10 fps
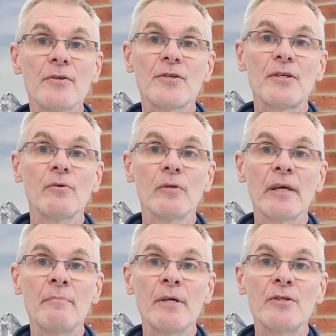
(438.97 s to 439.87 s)
still the
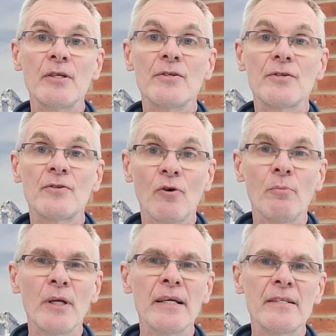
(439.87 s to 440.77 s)
image is
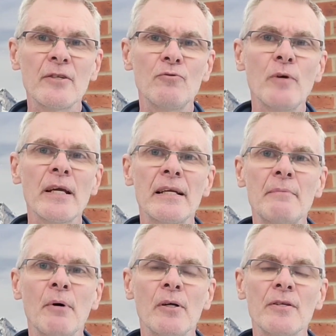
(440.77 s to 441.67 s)
dominated really
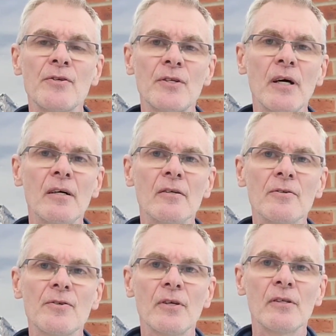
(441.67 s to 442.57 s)
by the
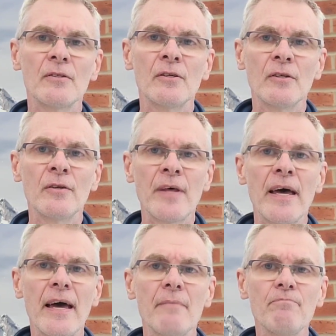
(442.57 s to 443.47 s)
stars that, that are
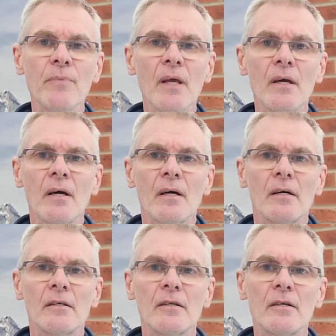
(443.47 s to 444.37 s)
there.
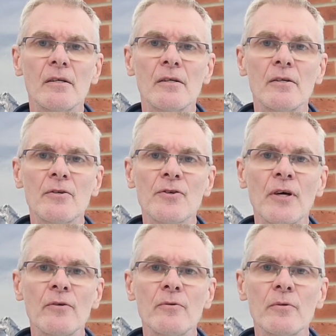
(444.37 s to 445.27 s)

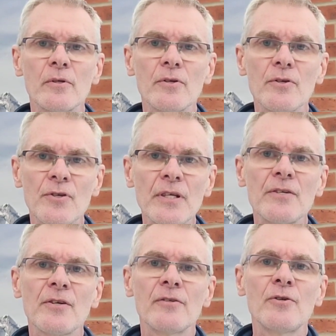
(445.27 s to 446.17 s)
So
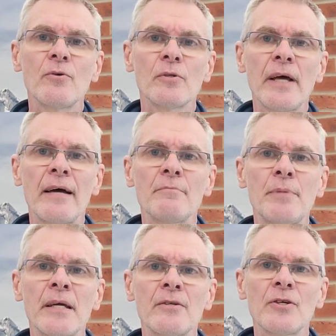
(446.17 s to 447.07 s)
since I took that
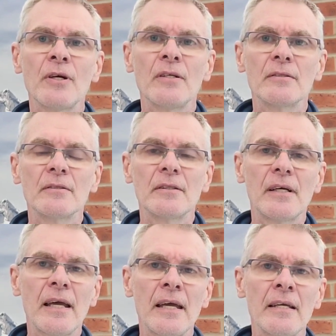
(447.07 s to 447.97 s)
picture
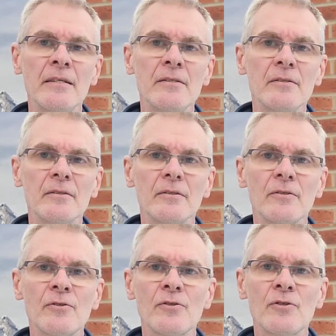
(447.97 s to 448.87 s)
in
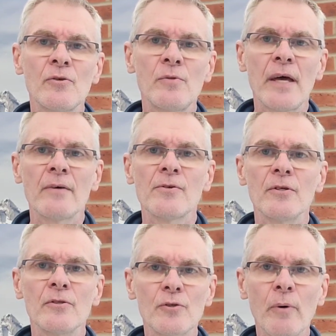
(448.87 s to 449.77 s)

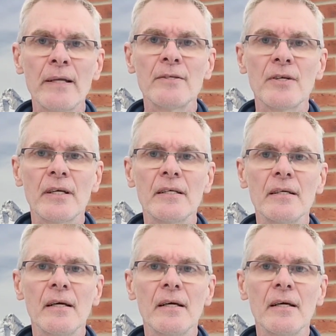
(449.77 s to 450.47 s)
2020,